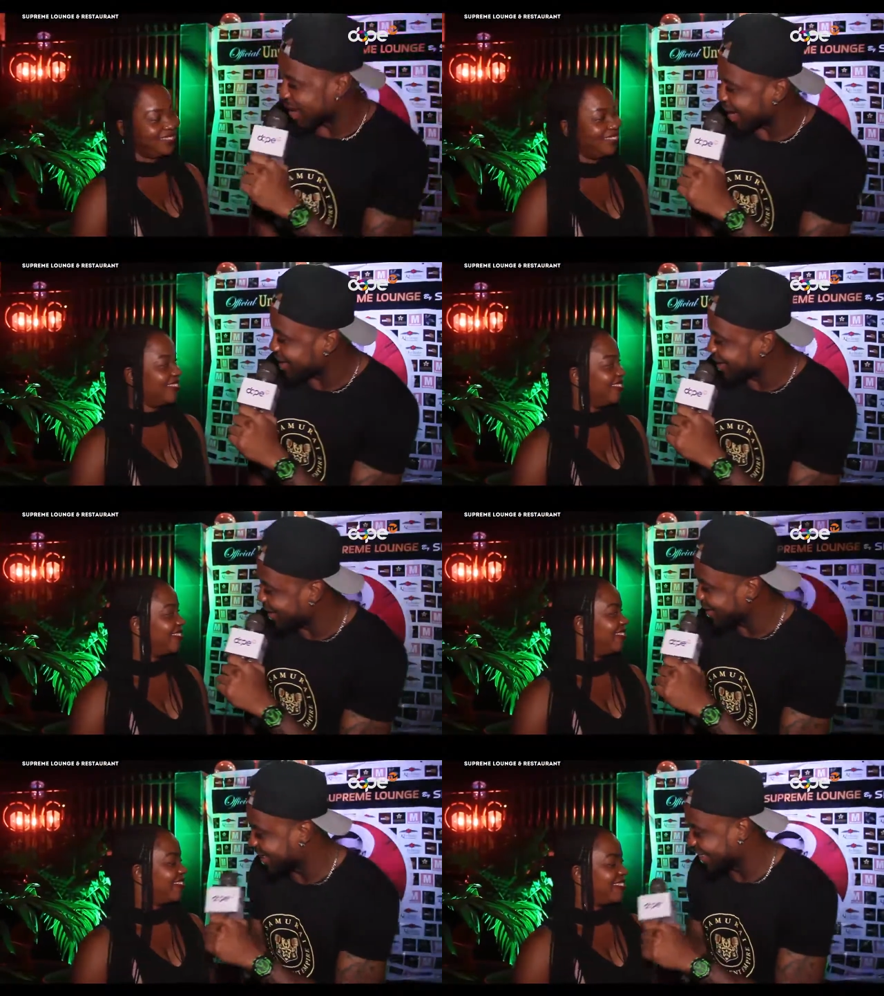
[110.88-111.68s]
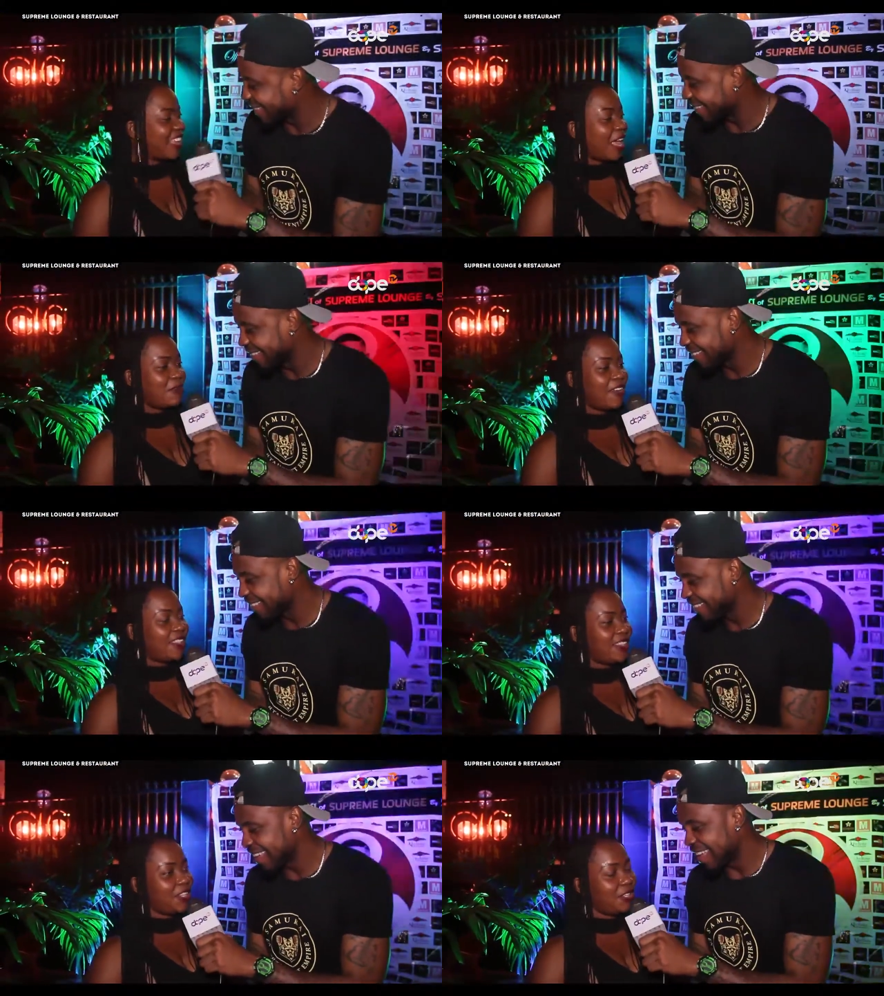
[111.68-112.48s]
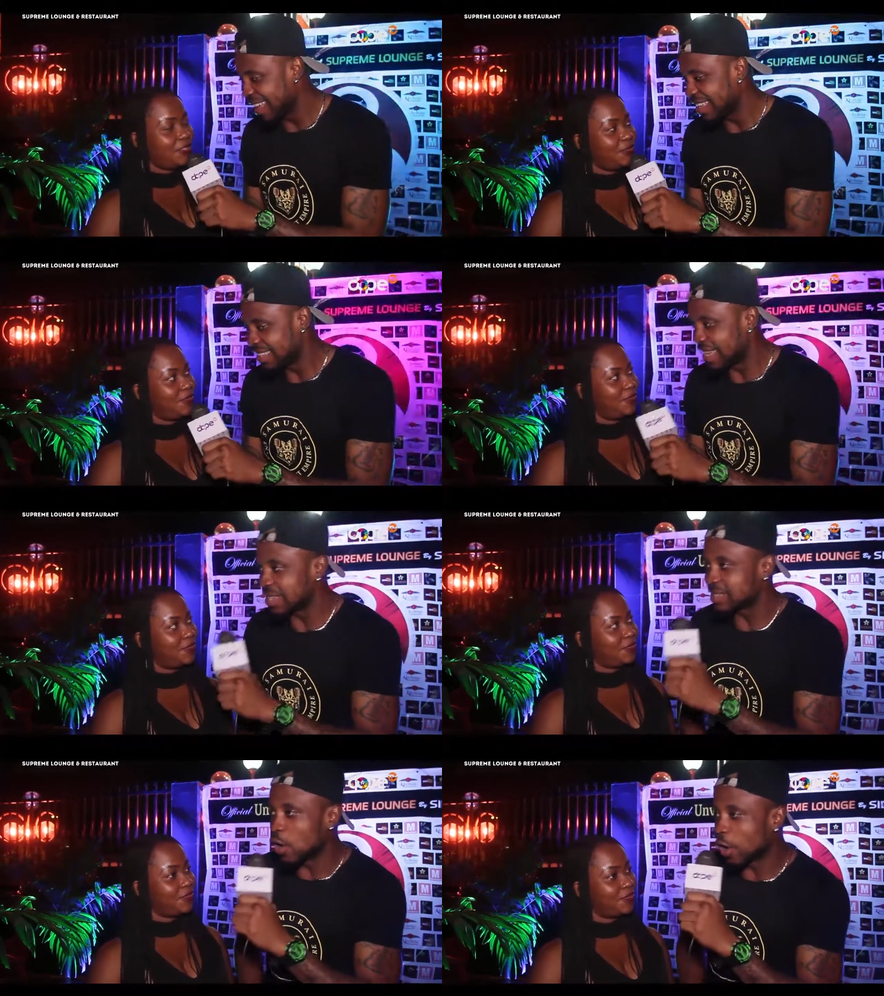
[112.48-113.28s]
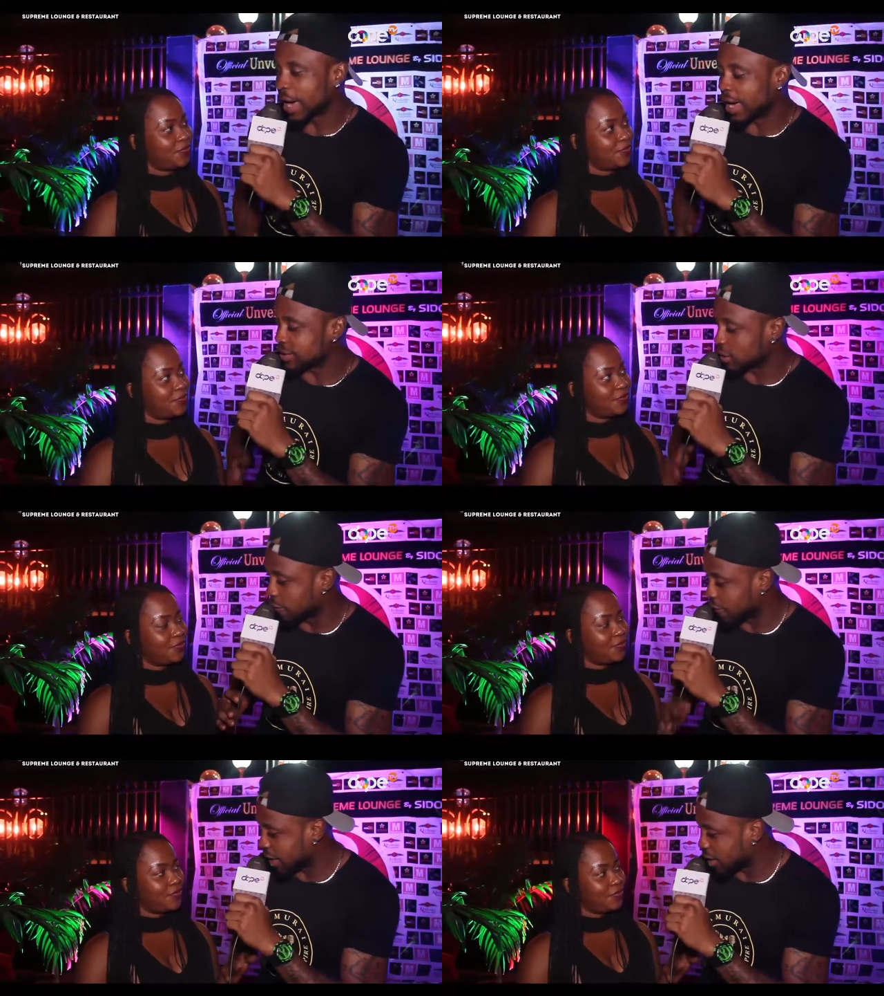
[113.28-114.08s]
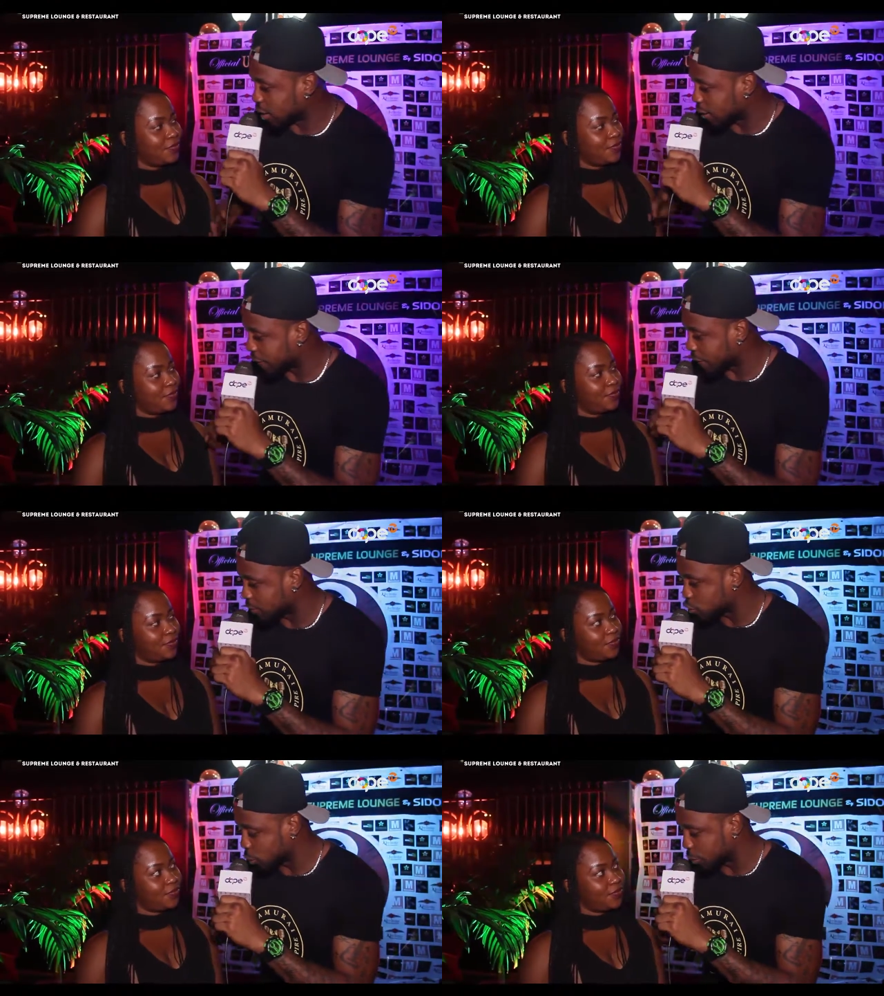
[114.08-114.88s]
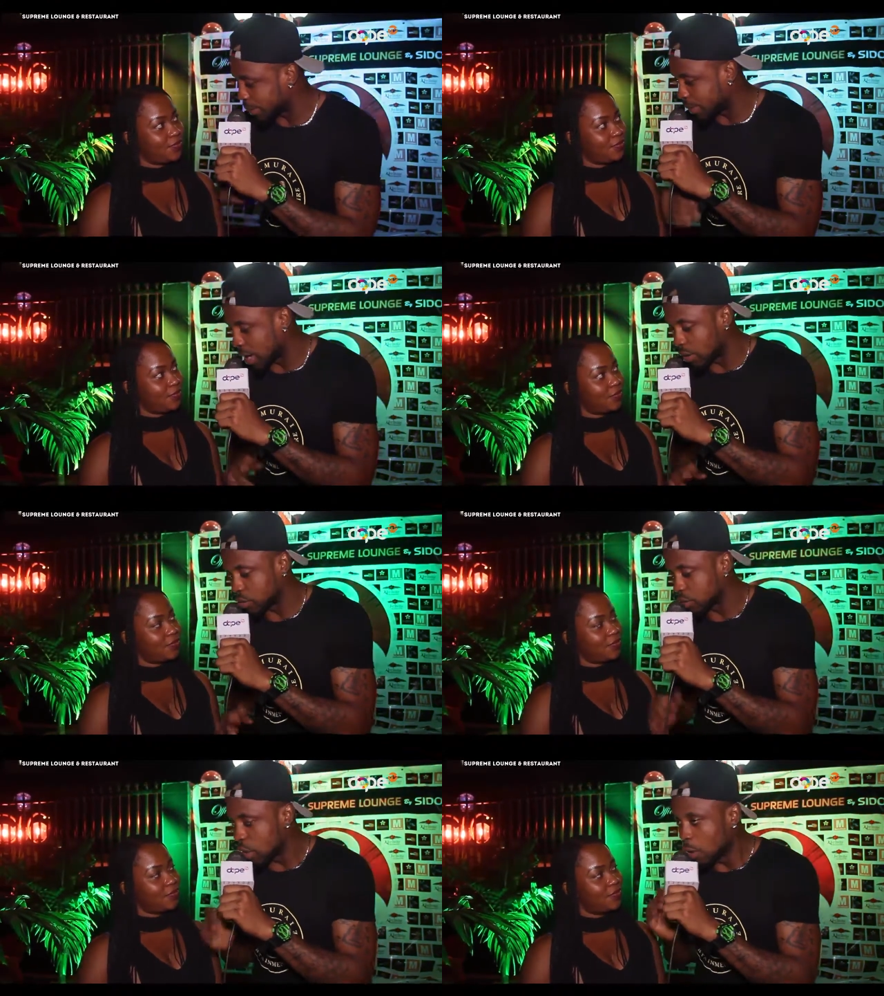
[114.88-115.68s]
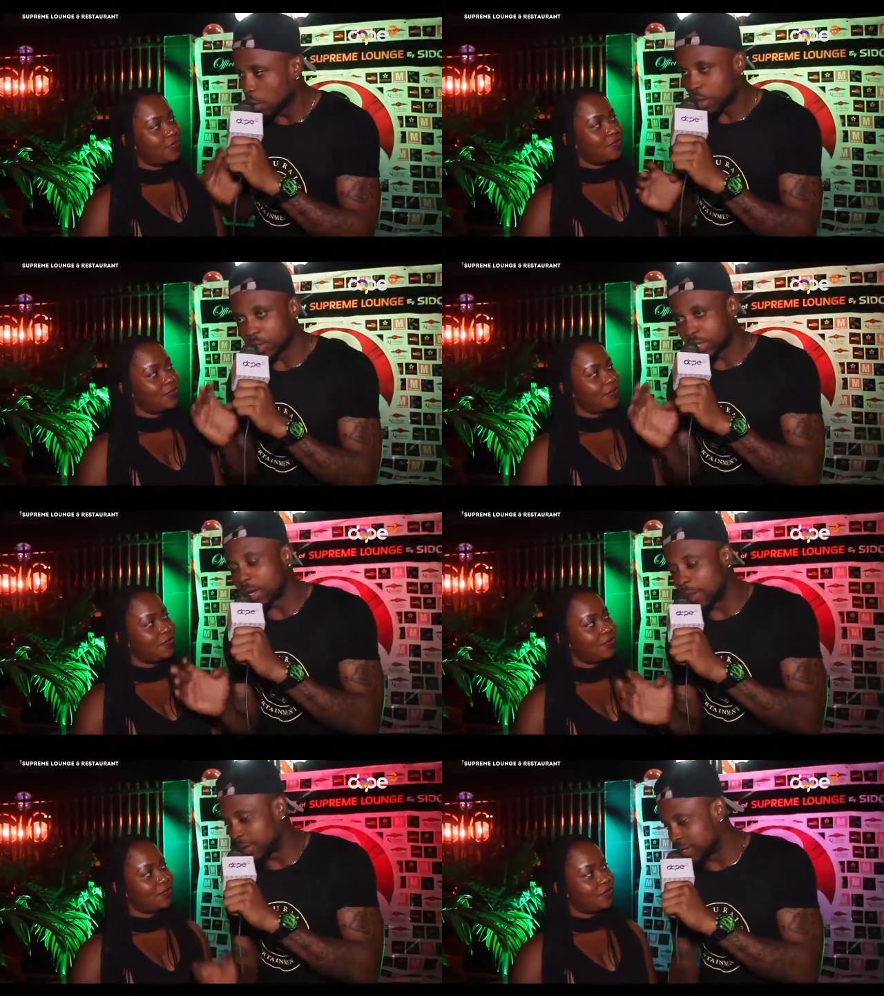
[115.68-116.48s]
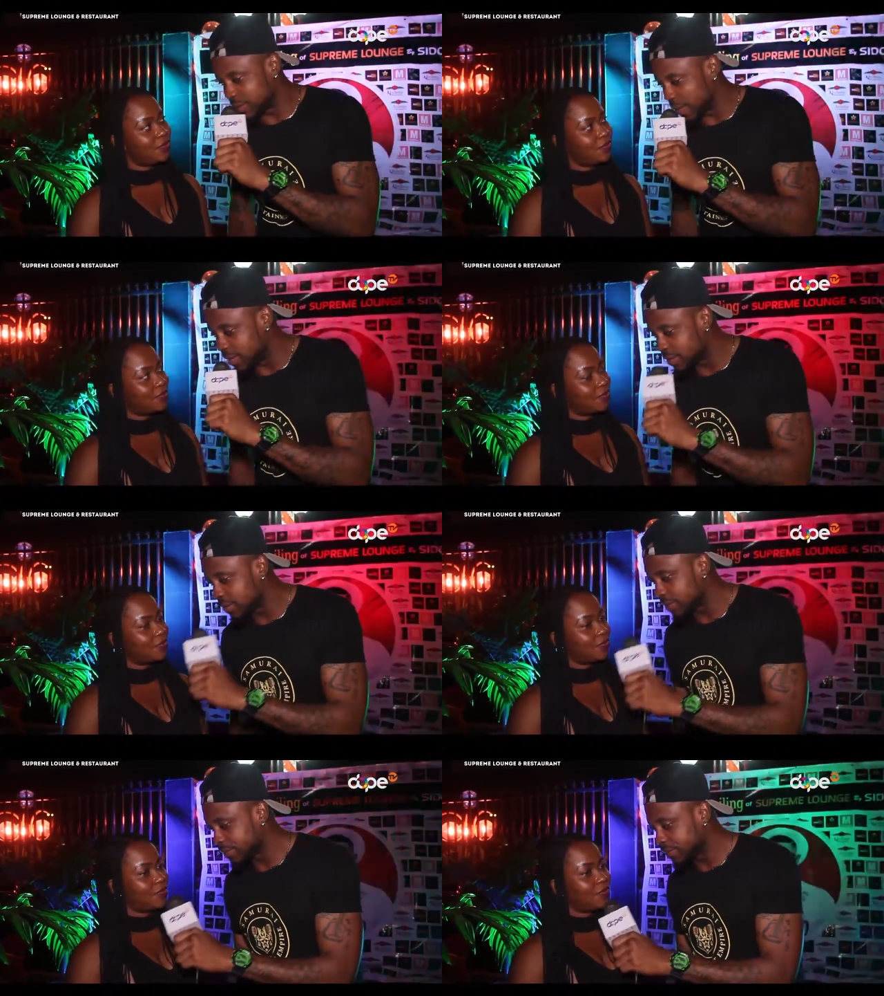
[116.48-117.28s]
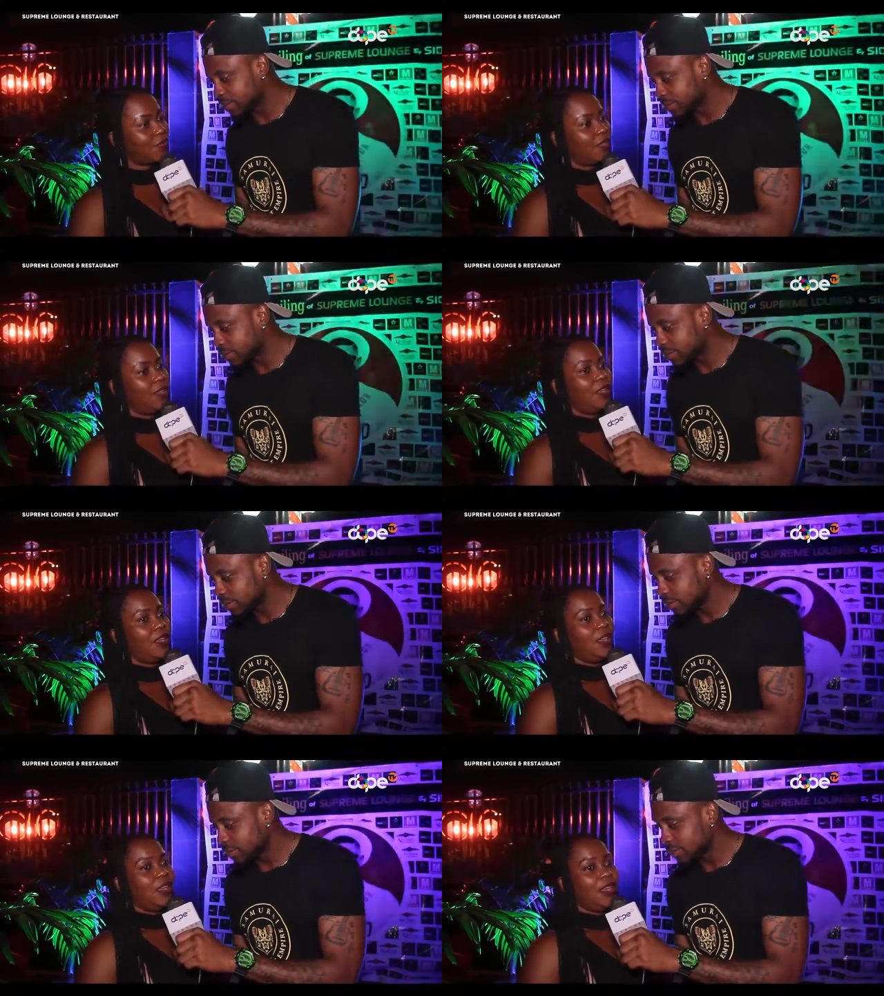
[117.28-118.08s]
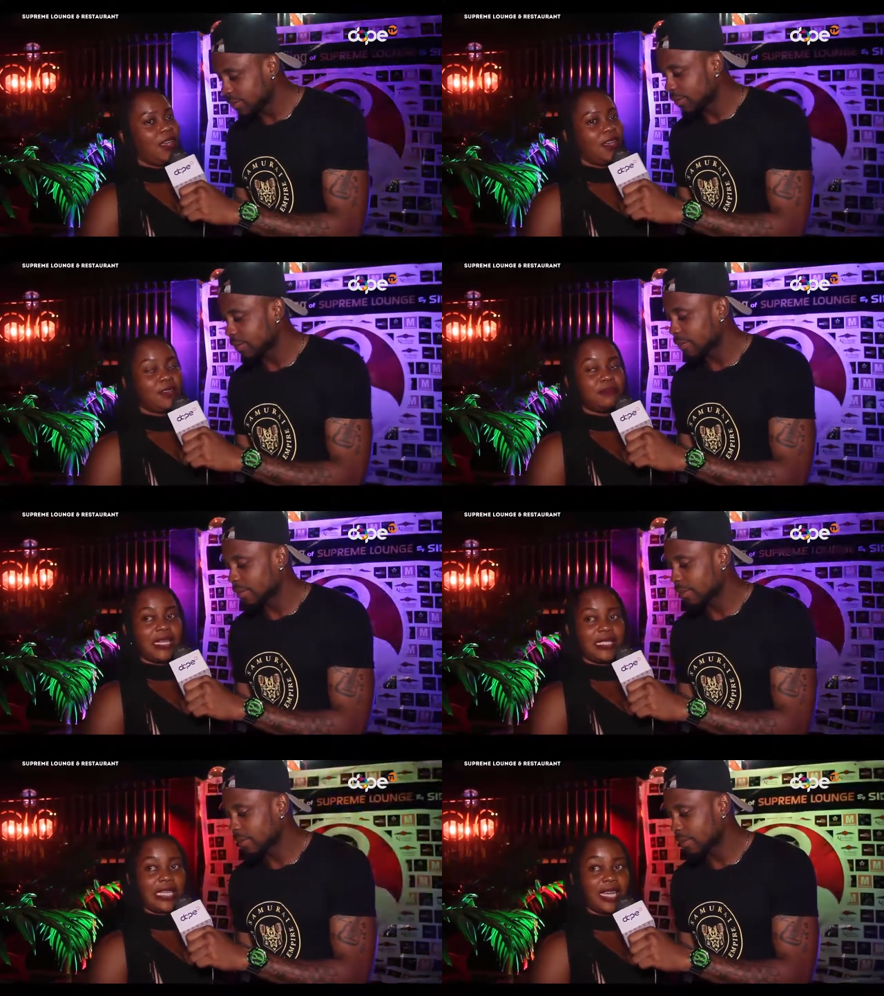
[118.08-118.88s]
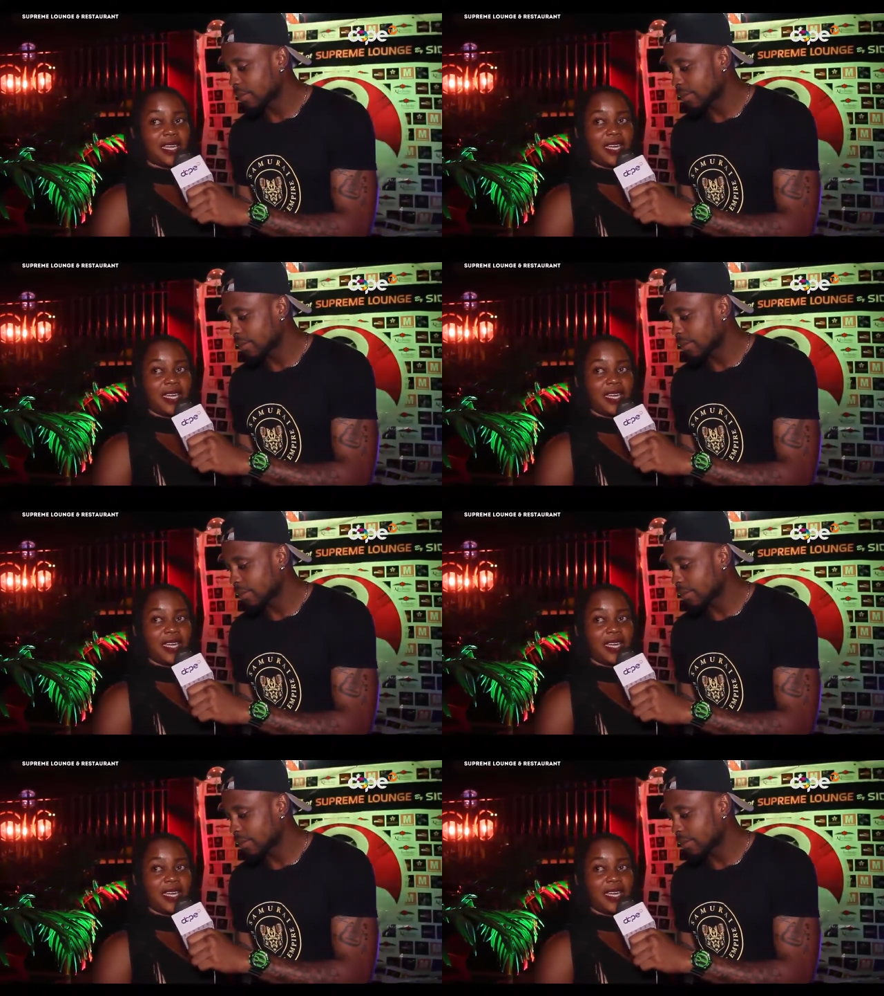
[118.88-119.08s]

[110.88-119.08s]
Speaker 1: How you doing?
Speaker 2: I'm fine, thank you. Yes.
Speaker 1: Okay, it's the unveiling of um, Supreme Lounge. What do you think about this place?
Speaker 2: Um, my take,